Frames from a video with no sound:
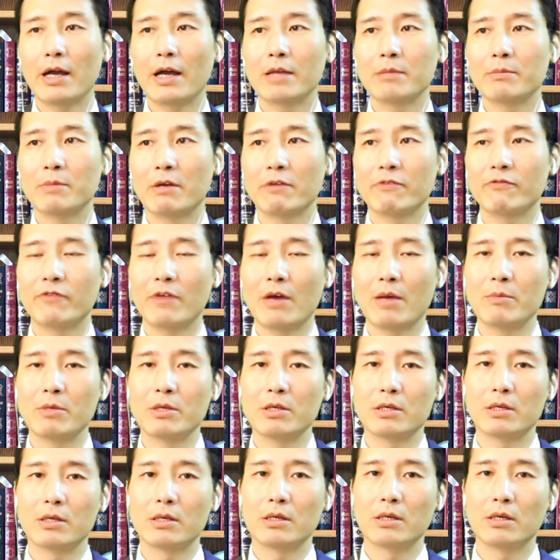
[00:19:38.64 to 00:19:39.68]
I and my
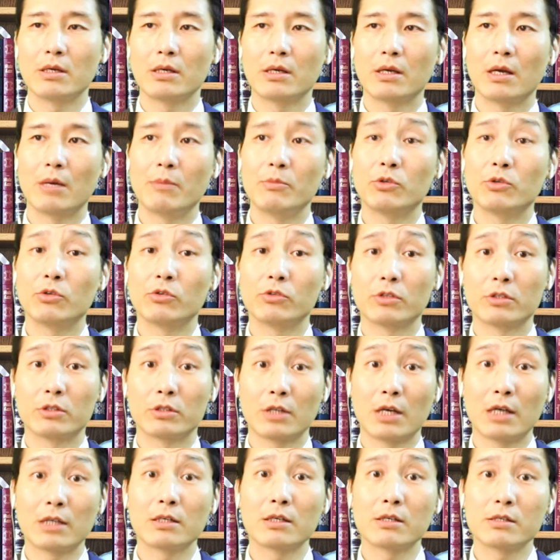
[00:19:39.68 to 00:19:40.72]
family came to the
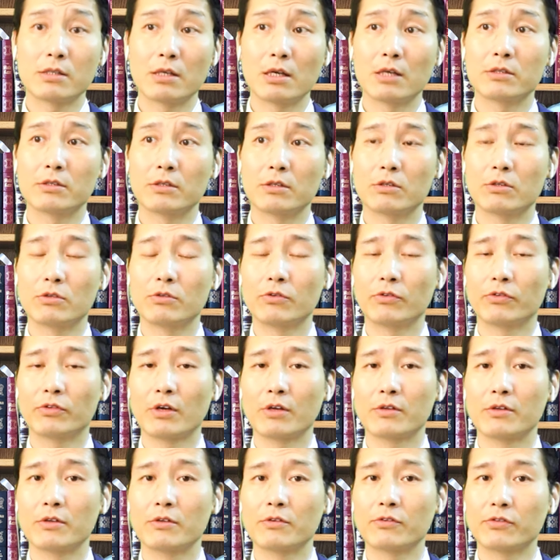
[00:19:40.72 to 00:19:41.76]
United States in
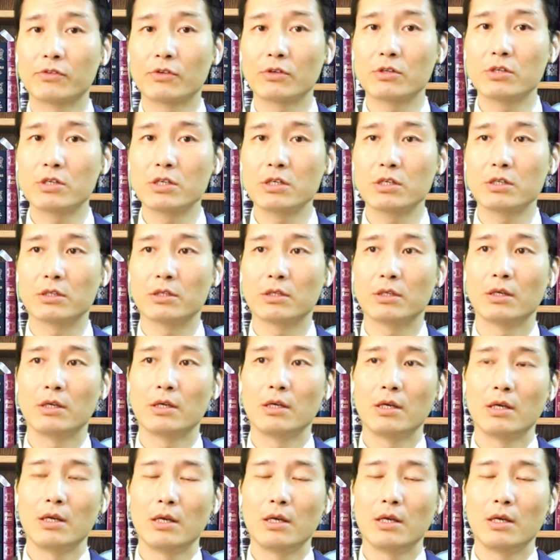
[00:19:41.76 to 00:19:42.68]
2013,